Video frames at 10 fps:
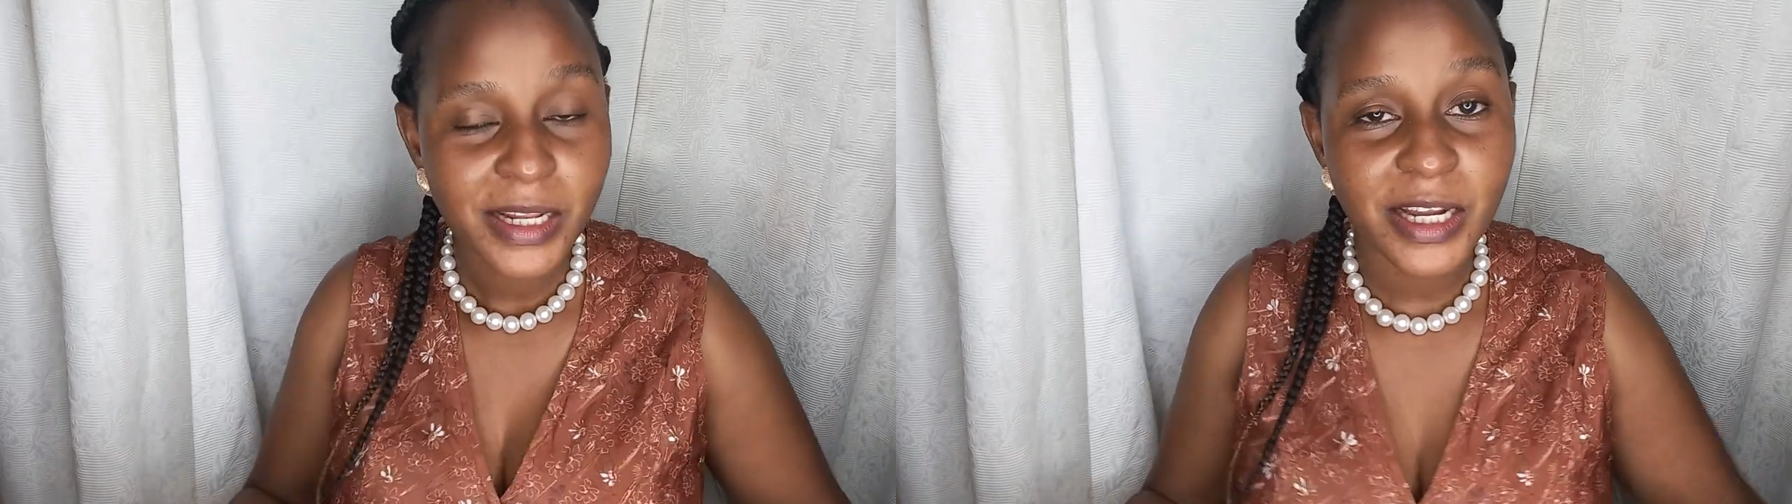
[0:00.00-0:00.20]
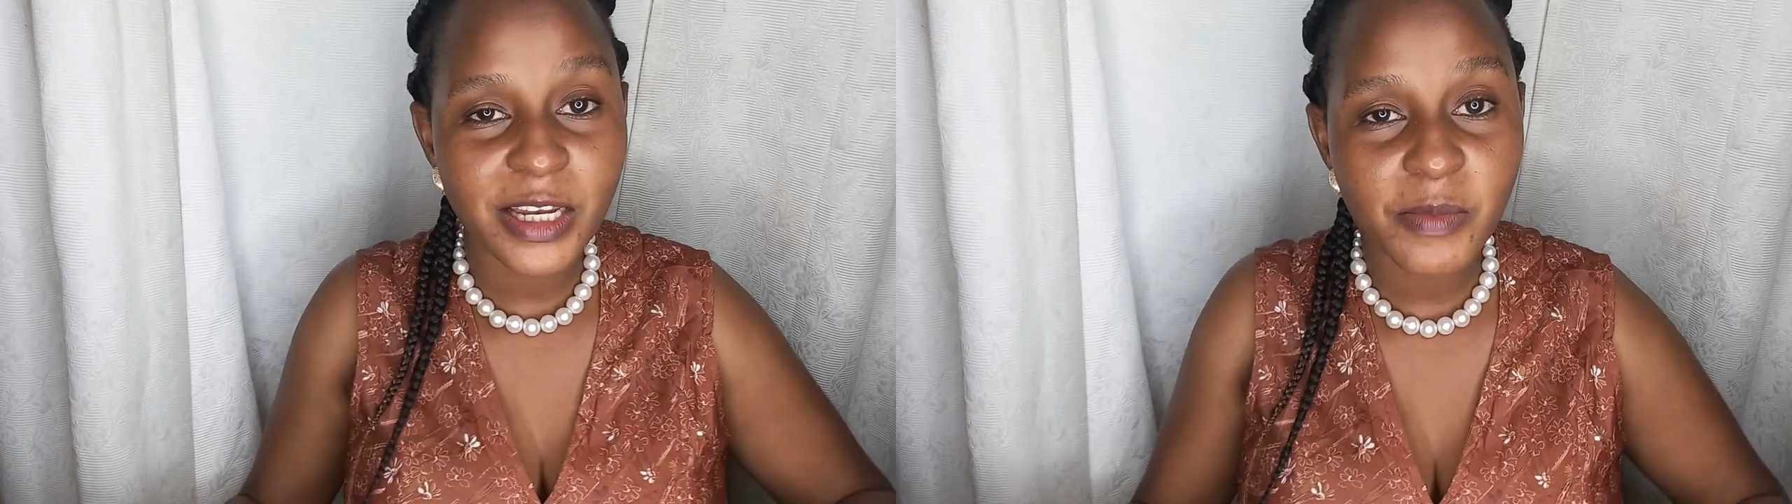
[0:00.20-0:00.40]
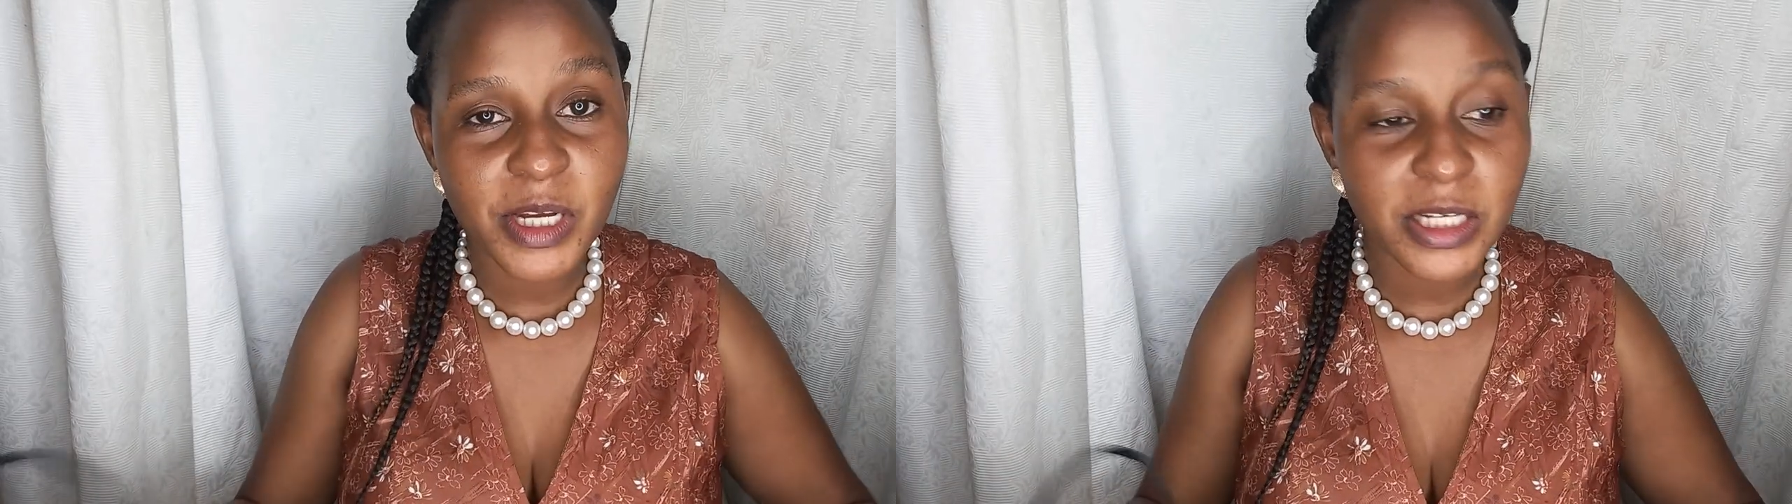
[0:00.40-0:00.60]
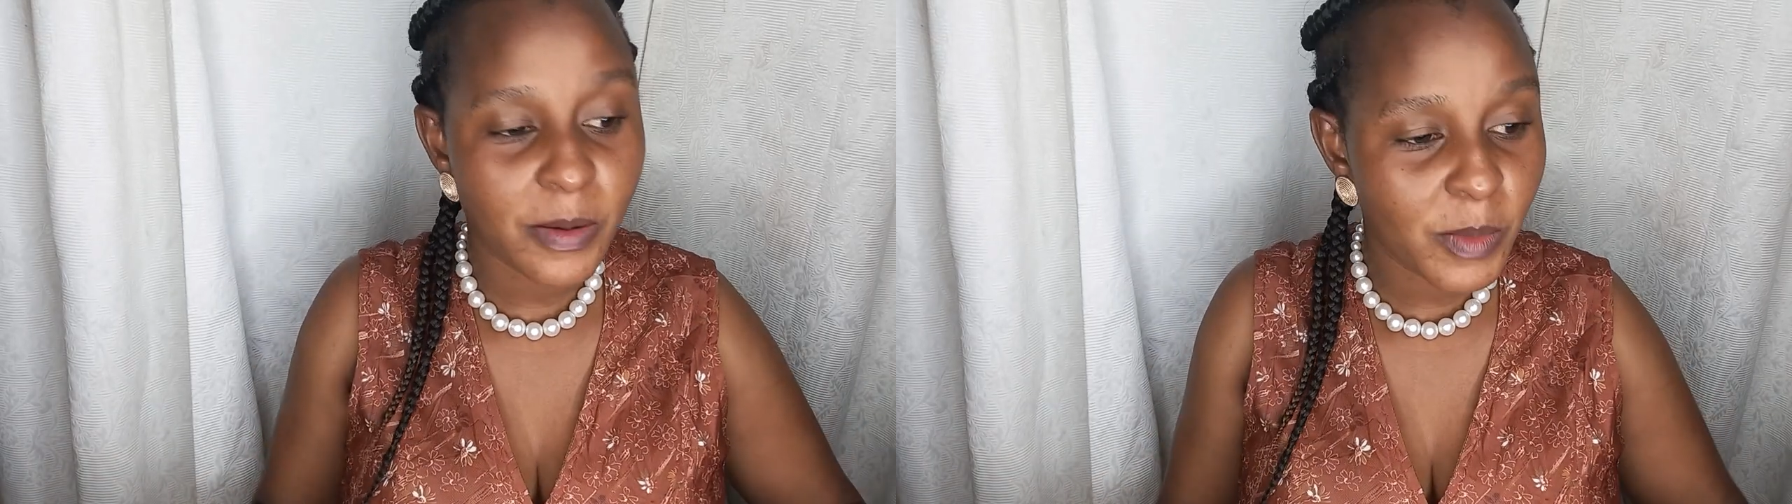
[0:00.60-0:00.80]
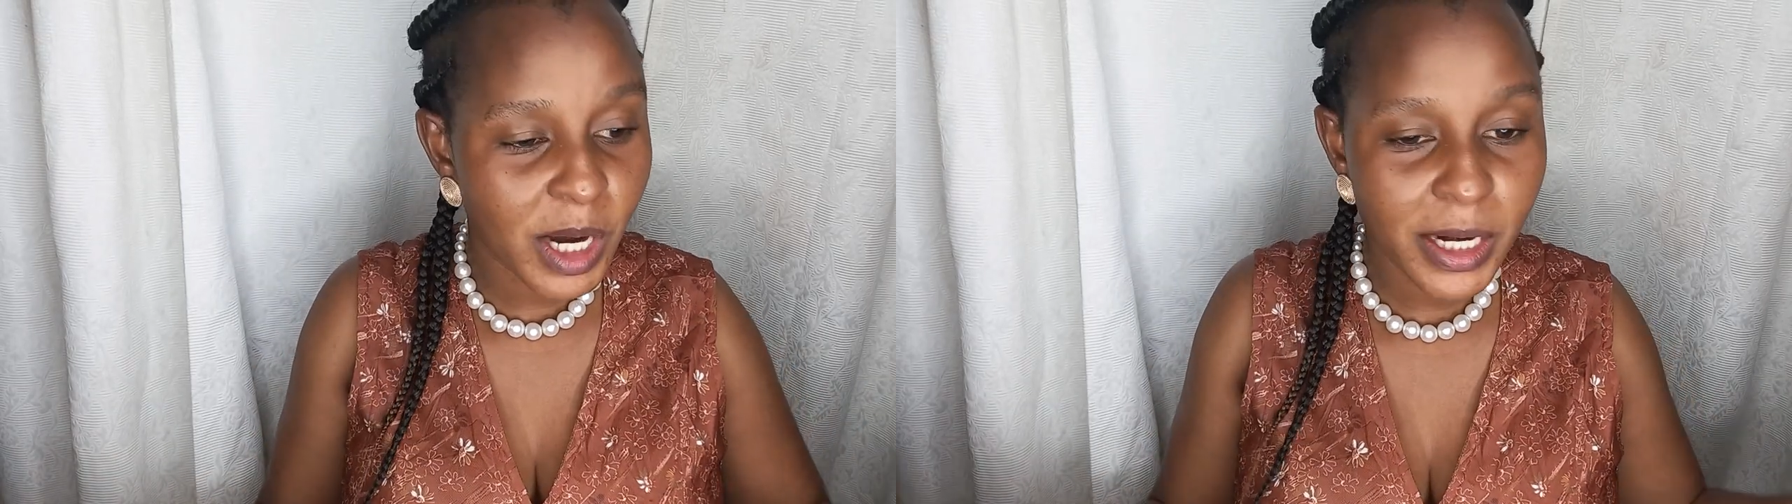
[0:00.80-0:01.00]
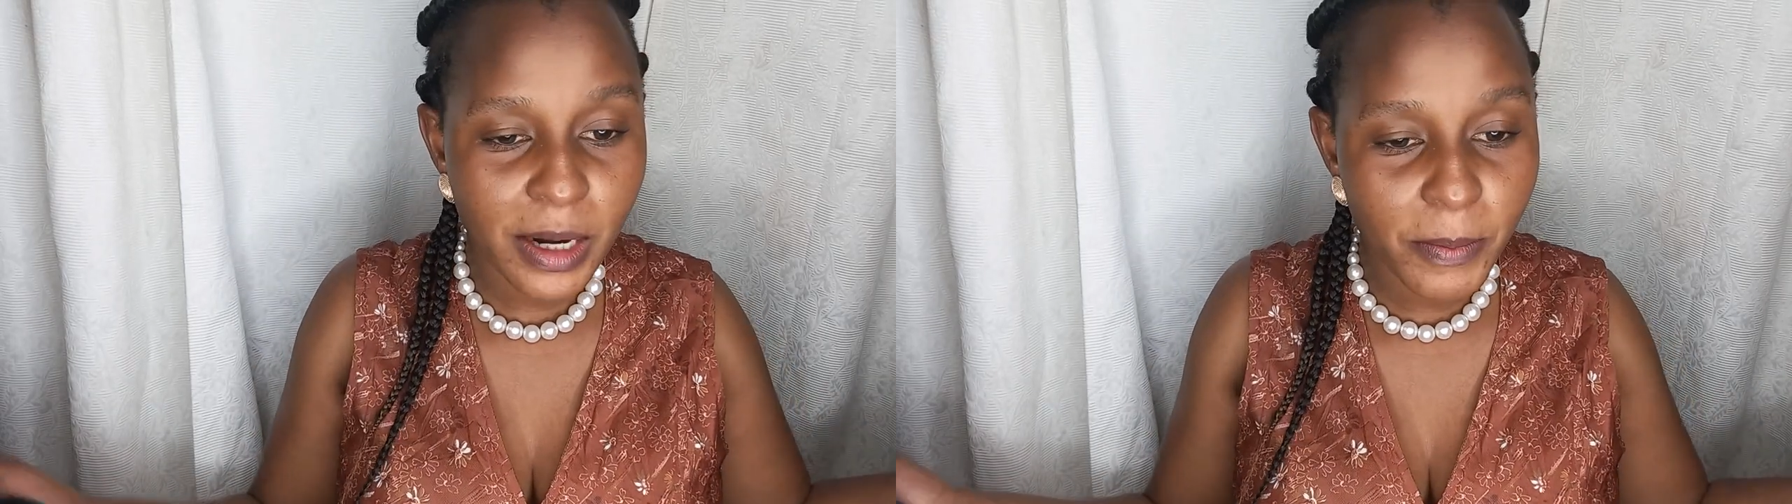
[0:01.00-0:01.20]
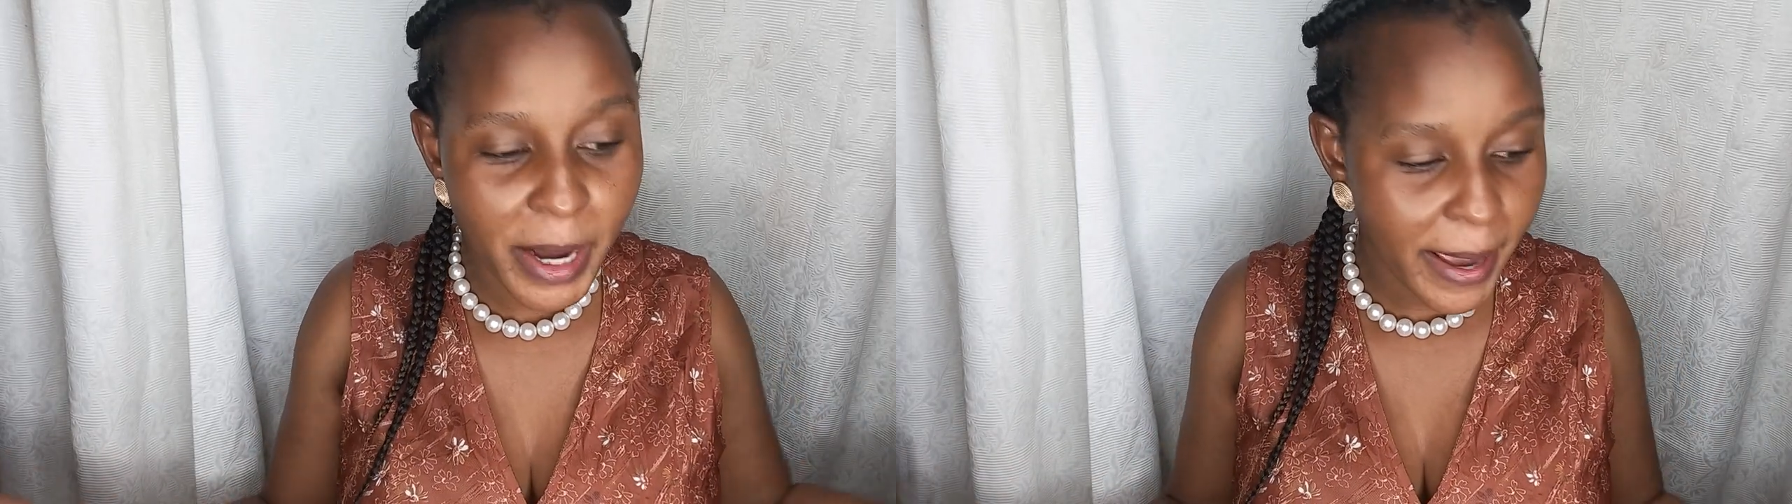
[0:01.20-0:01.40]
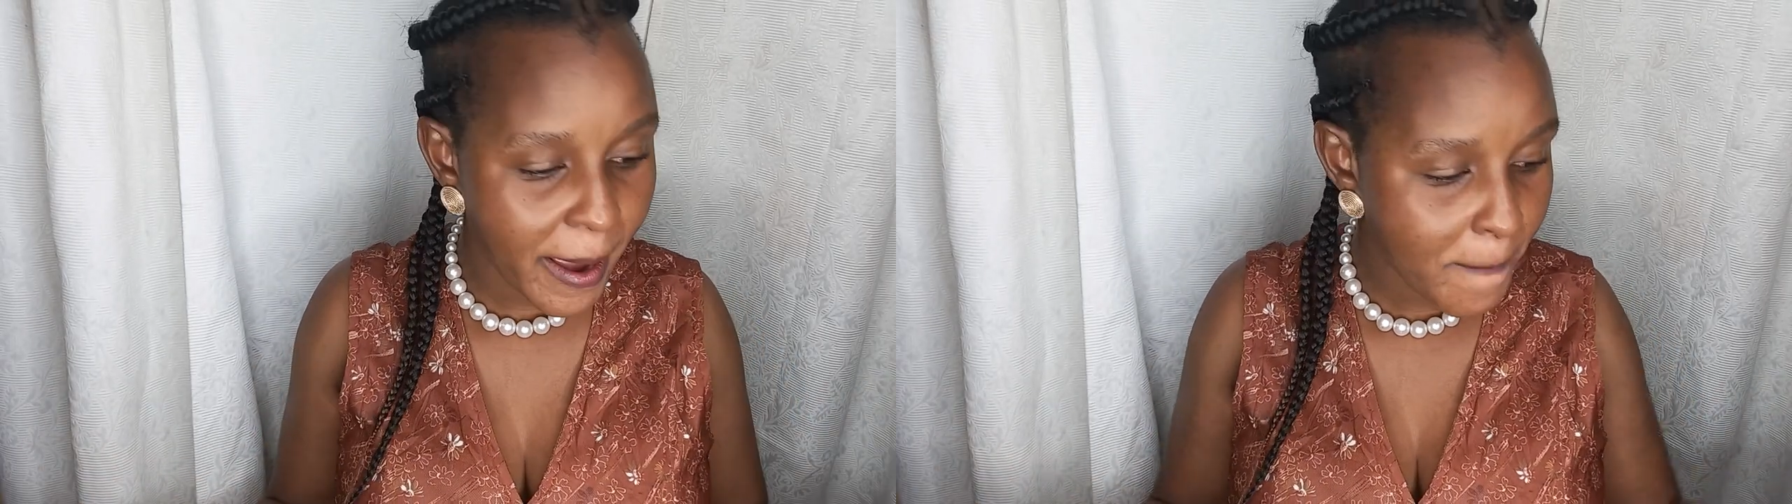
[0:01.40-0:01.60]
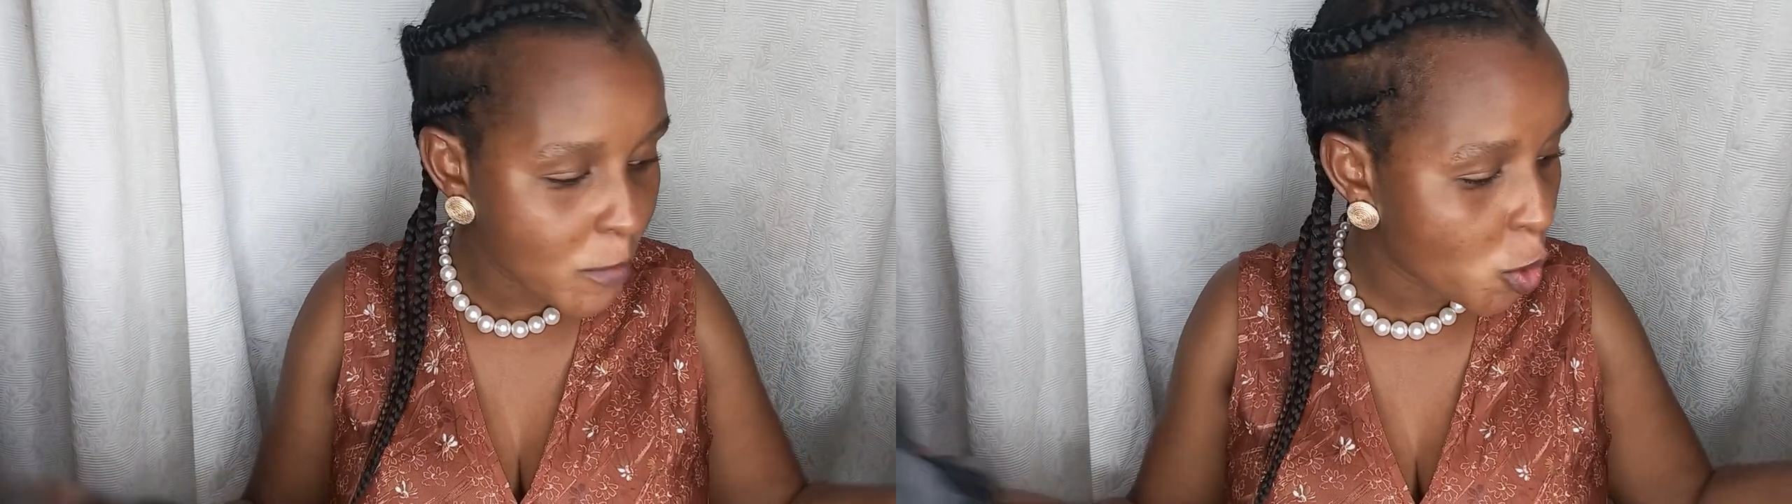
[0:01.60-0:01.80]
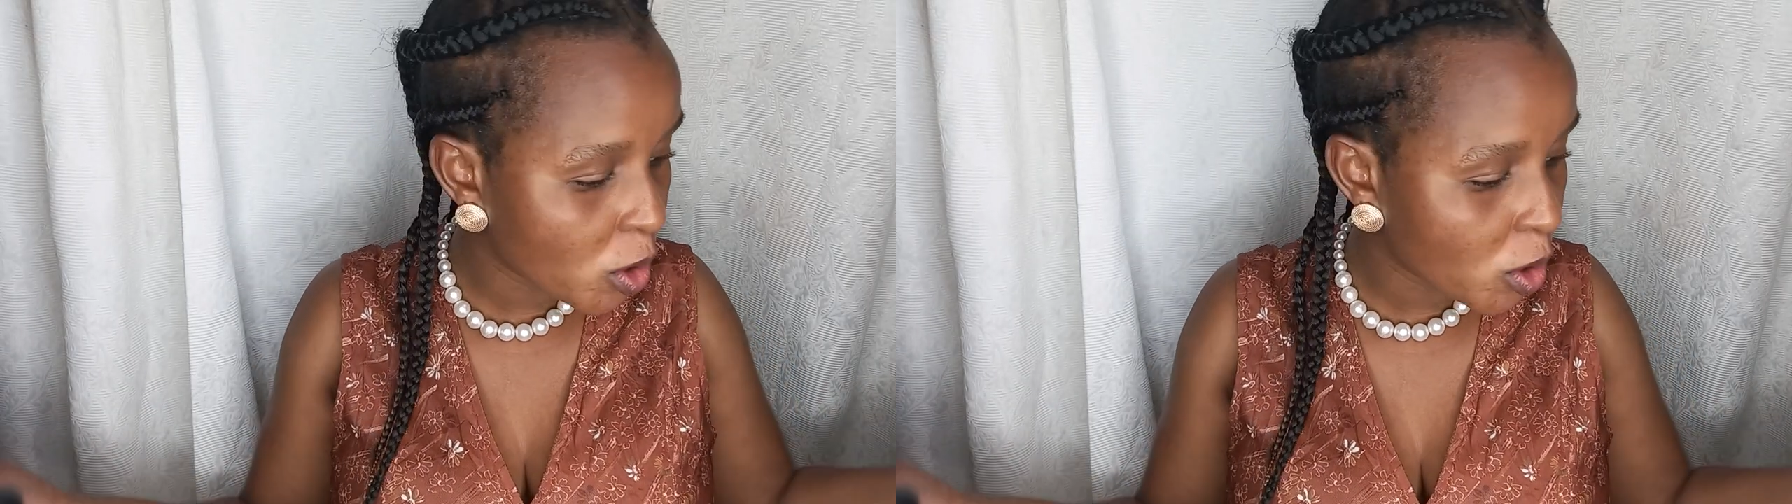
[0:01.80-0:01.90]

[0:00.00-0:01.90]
na nimeitamka na maem